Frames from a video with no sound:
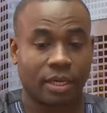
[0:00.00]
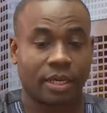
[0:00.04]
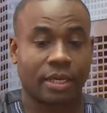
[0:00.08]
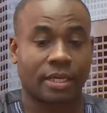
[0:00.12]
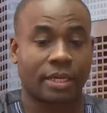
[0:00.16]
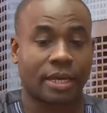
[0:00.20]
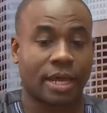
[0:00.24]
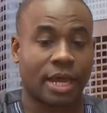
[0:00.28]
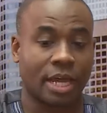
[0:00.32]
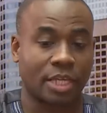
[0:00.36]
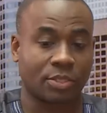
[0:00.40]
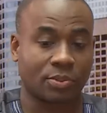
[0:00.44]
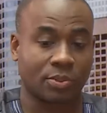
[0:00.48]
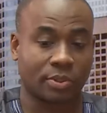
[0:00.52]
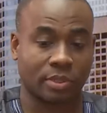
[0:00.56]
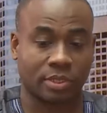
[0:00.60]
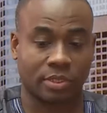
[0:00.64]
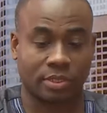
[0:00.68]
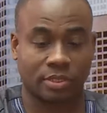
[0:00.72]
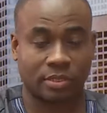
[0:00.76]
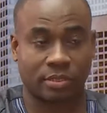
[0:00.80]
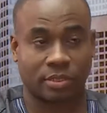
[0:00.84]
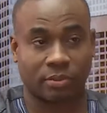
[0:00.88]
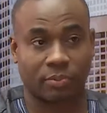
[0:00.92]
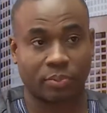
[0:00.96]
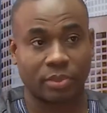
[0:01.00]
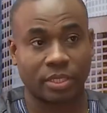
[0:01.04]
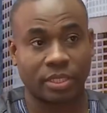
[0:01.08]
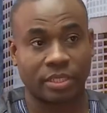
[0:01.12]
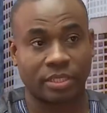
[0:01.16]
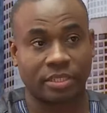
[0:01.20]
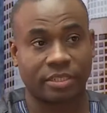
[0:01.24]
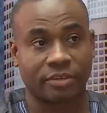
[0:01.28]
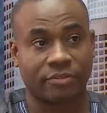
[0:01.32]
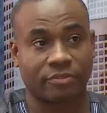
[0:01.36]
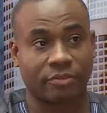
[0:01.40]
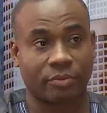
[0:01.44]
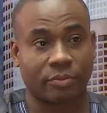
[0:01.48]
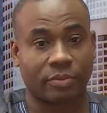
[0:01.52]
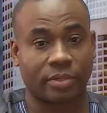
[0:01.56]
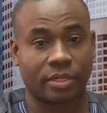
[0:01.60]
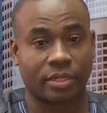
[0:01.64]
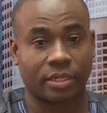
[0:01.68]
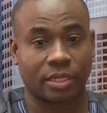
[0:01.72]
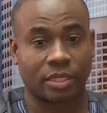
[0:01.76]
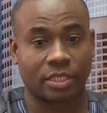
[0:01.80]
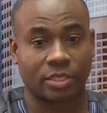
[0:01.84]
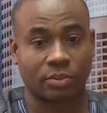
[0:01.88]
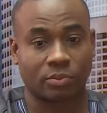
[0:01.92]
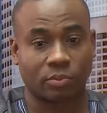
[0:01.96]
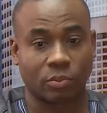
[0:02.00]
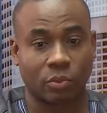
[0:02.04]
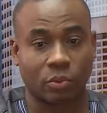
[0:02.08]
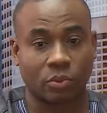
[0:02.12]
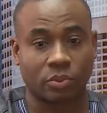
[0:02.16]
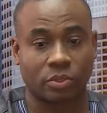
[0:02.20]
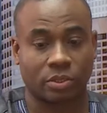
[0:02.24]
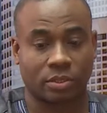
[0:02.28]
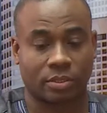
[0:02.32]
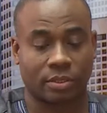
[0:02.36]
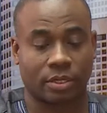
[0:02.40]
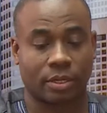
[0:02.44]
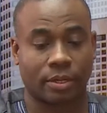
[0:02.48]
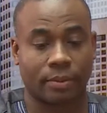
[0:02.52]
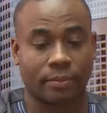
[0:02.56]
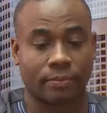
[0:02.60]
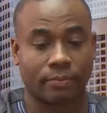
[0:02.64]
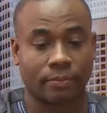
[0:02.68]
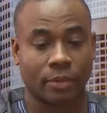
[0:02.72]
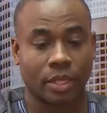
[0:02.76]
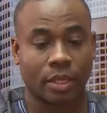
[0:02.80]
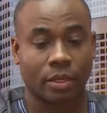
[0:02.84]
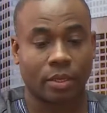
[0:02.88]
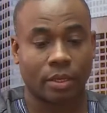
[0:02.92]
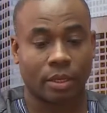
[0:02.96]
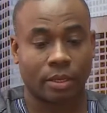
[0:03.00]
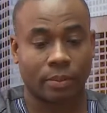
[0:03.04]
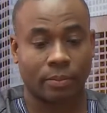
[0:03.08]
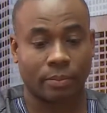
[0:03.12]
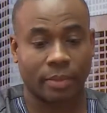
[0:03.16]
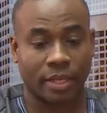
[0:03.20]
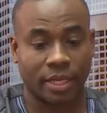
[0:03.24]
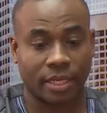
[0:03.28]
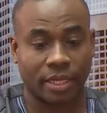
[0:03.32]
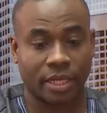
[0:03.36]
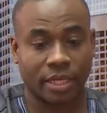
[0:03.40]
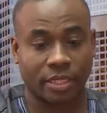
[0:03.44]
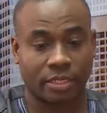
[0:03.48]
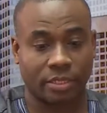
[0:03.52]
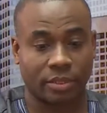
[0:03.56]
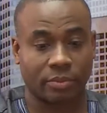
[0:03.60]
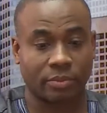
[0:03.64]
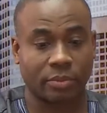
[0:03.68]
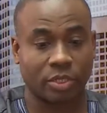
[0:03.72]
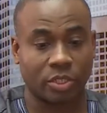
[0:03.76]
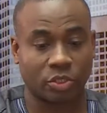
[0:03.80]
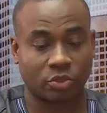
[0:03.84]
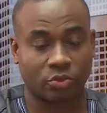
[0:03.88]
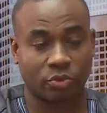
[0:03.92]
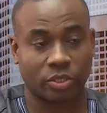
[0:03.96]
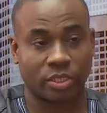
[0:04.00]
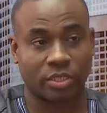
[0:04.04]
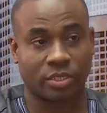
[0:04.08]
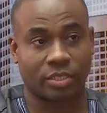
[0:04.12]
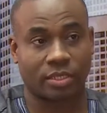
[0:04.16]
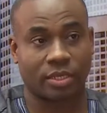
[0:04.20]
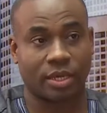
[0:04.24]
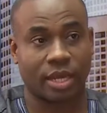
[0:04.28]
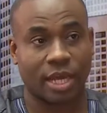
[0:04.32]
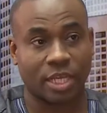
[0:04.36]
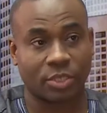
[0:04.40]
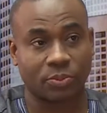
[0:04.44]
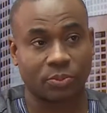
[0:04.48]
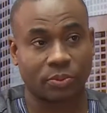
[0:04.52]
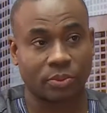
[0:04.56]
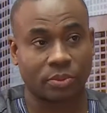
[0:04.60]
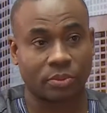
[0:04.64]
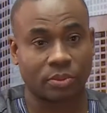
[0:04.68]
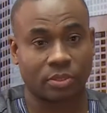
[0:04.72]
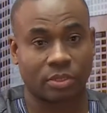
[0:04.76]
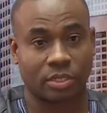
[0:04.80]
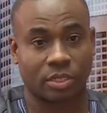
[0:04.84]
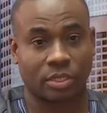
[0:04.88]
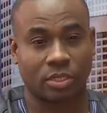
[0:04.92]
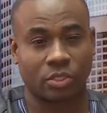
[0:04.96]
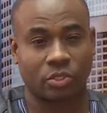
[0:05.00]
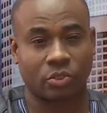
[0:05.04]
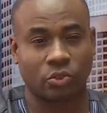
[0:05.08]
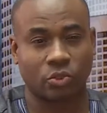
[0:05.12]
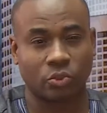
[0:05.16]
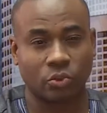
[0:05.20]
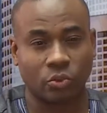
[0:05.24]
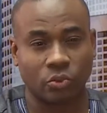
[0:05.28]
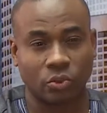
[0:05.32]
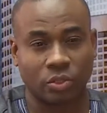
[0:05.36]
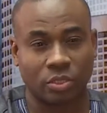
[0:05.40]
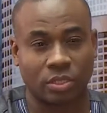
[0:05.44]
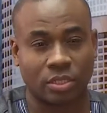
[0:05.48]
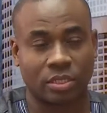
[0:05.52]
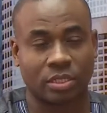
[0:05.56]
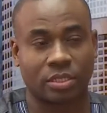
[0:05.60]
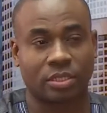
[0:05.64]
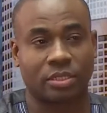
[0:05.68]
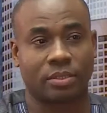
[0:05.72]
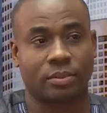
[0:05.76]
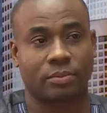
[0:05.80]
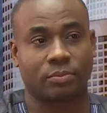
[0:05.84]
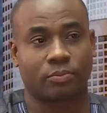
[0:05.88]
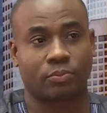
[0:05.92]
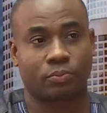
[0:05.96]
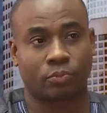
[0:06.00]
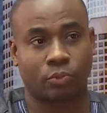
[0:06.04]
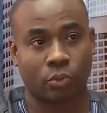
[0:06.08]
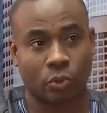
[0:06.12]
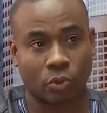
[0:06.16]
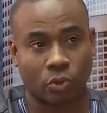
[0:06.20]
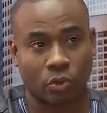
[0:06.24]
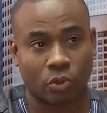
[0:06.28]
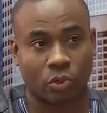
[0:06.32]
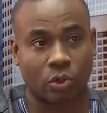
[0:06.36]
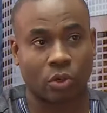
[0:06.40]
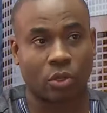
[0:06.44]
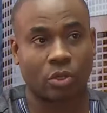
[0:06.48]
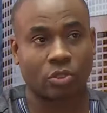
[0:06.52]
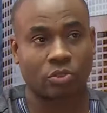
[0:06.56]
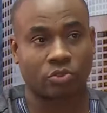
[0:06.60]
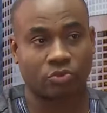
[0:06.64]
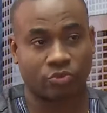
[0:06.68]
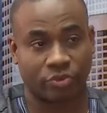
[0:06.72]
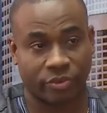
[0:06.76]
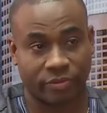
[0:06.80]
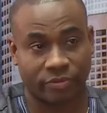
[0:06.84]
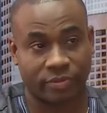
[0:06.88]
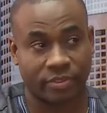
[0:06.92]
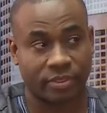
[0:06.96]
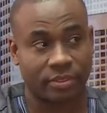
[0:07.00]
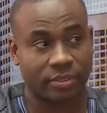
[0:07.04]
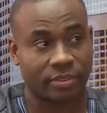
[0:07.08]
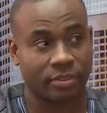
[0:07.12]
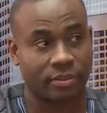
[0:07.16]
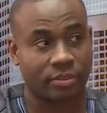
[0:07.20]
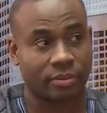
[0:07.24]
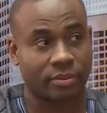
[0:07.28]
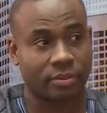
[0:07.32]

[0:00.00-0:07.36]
And a hospital is completely different because most um, medication administration in hospitals is usually protocol driven.